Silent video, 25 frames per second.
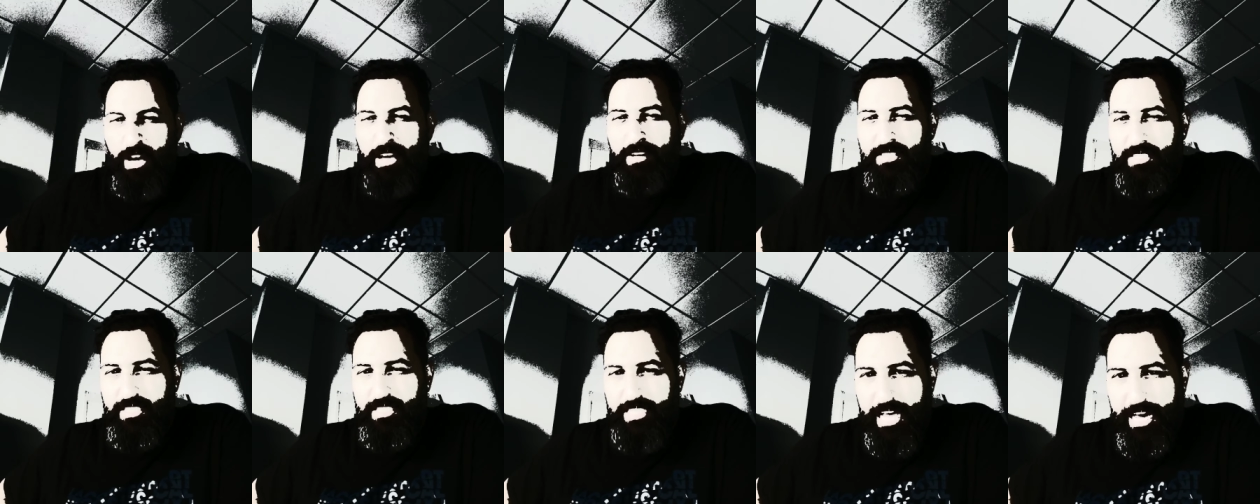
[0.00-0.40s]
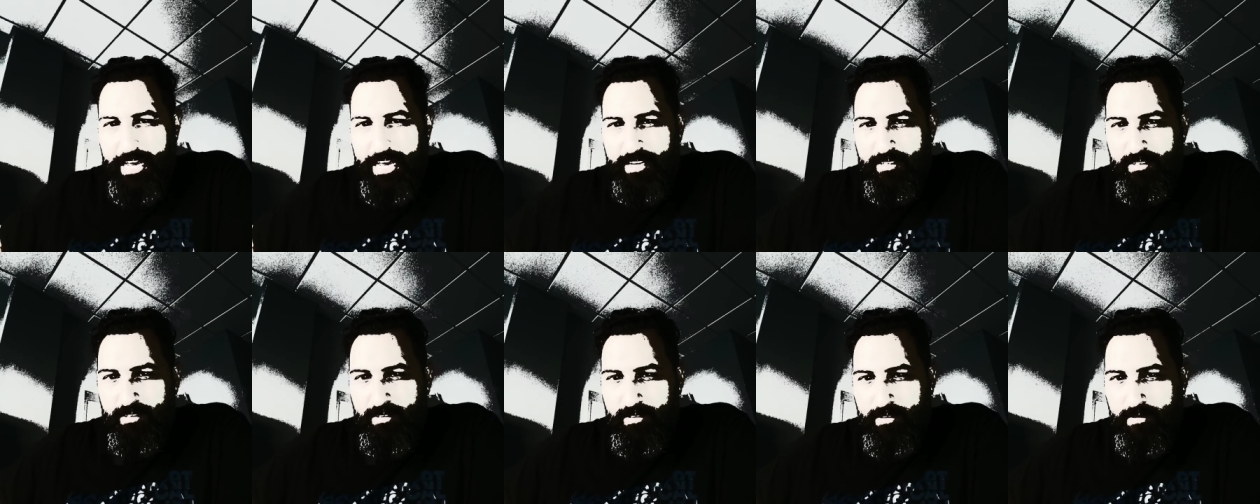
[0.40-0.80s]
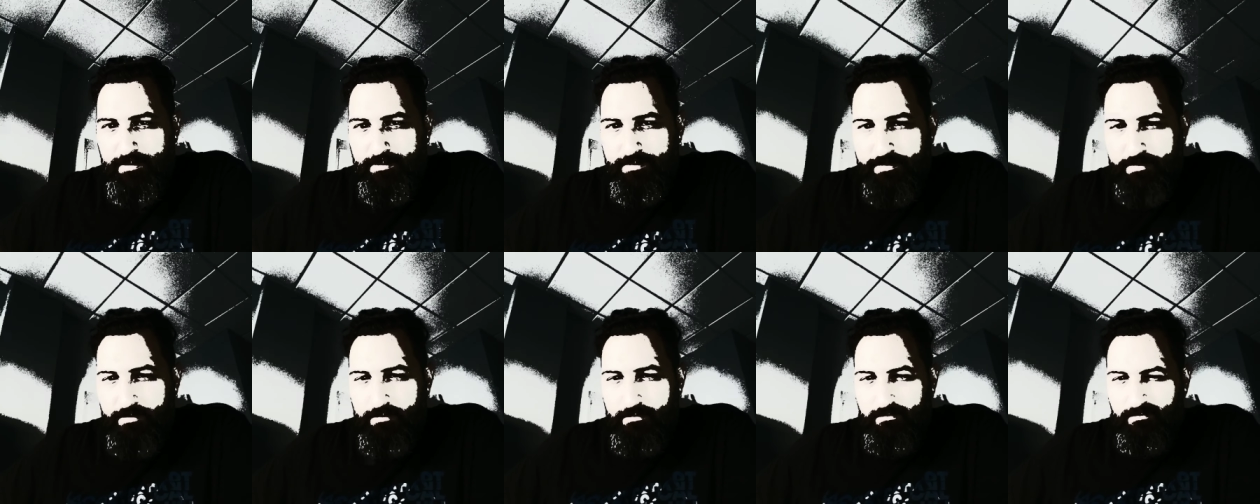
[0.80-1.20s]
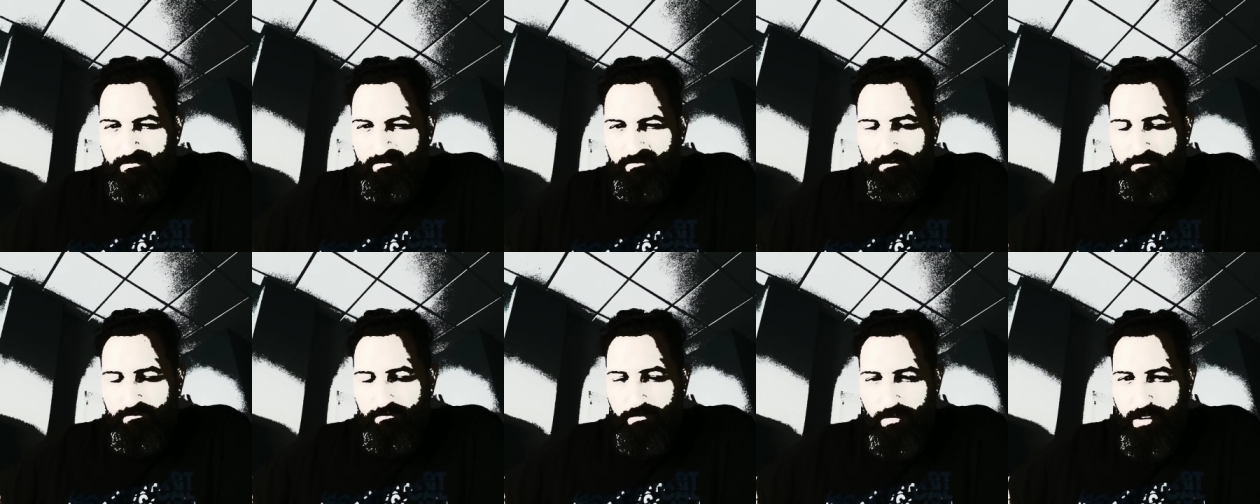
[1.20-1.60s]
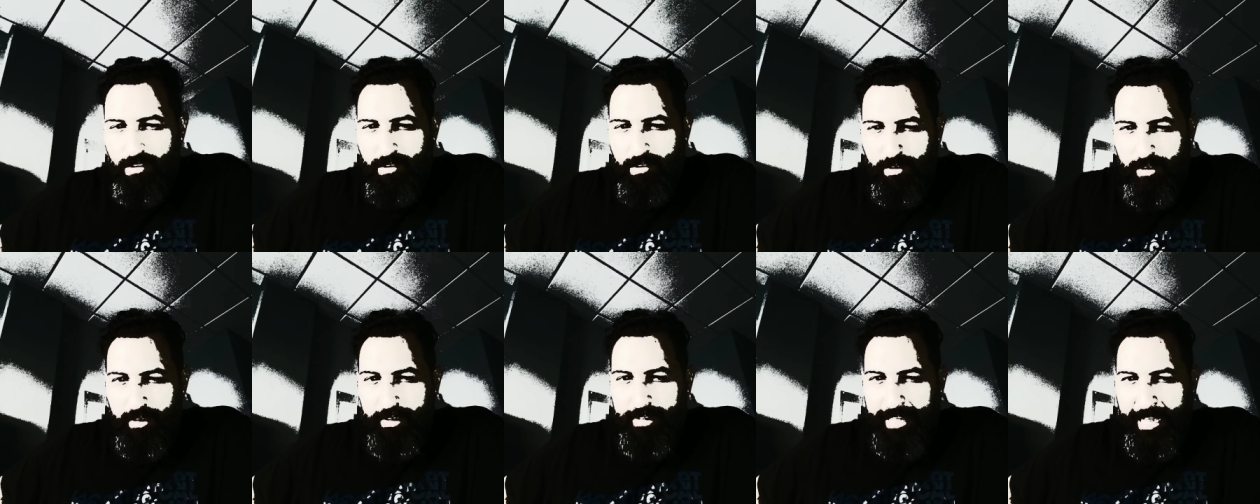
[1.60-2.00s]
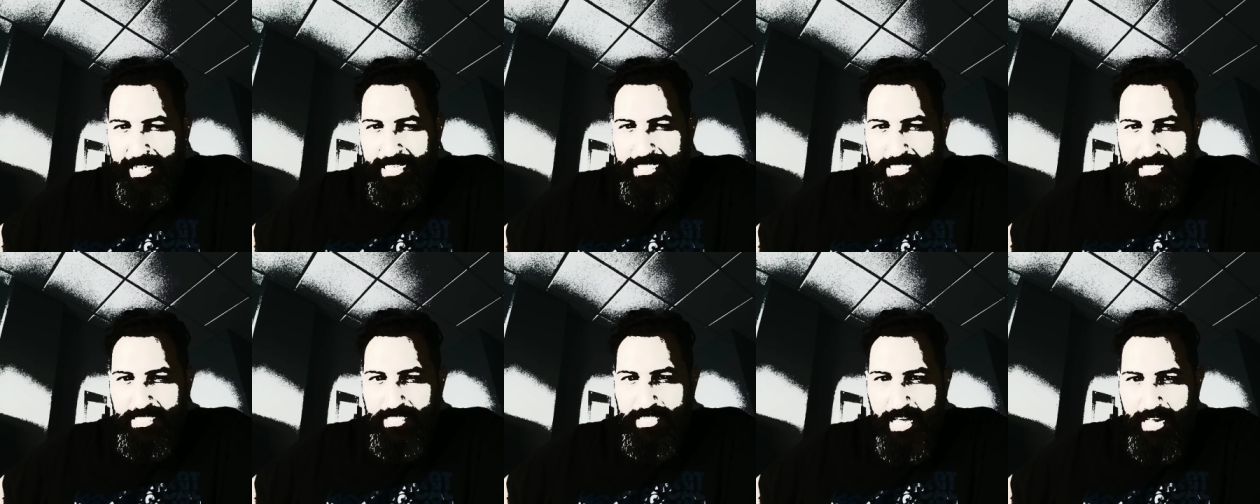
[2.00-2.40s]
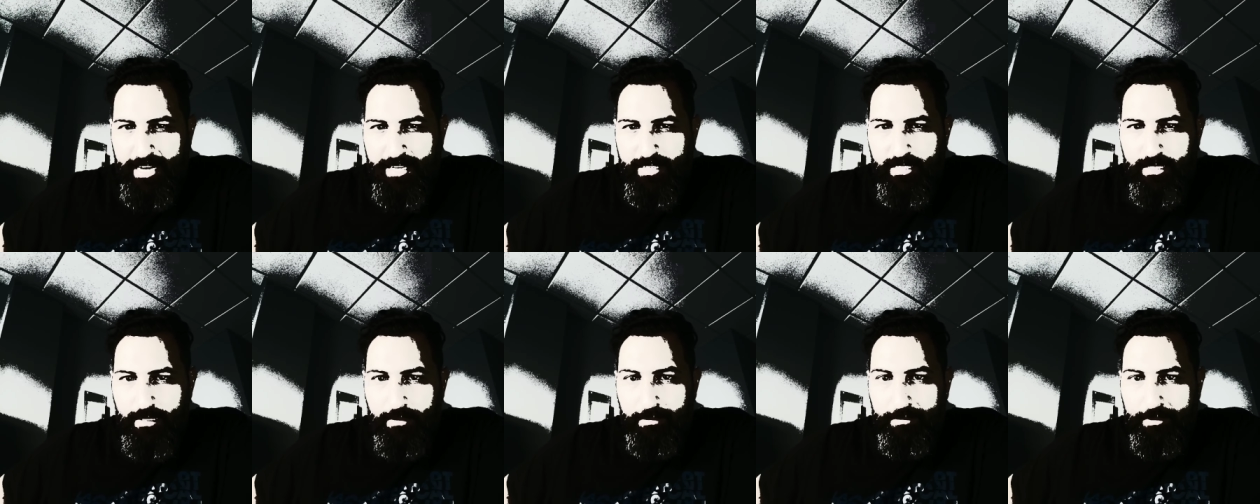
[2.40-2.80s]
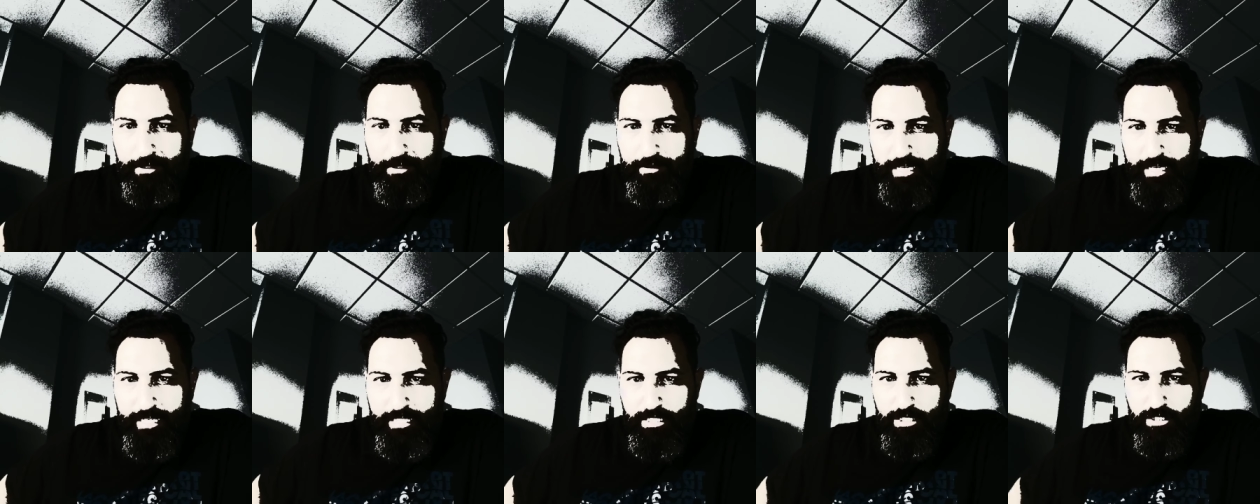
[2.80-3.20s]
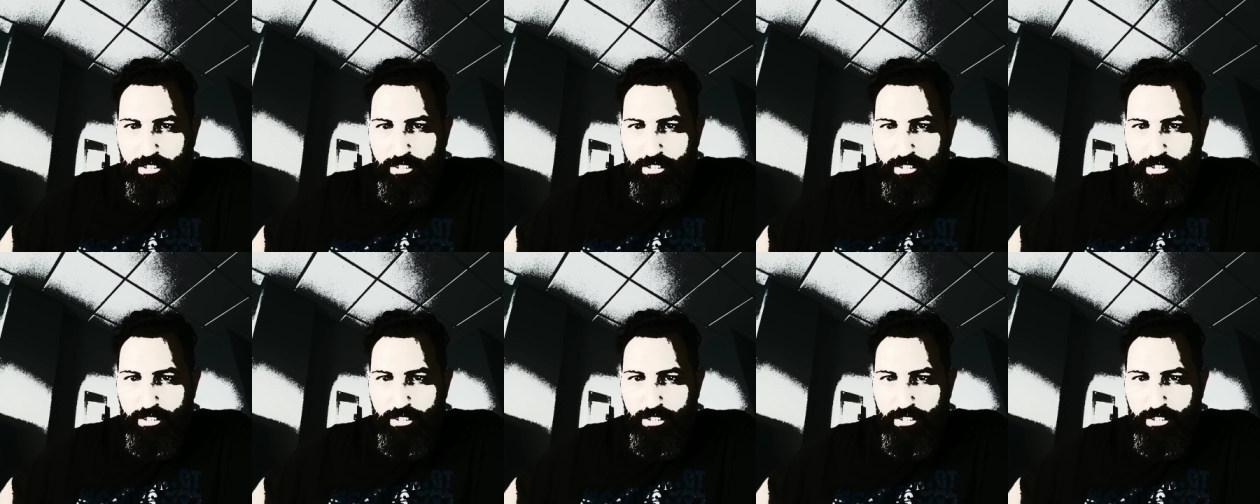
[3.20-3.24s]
status. That's a status symbol, right? So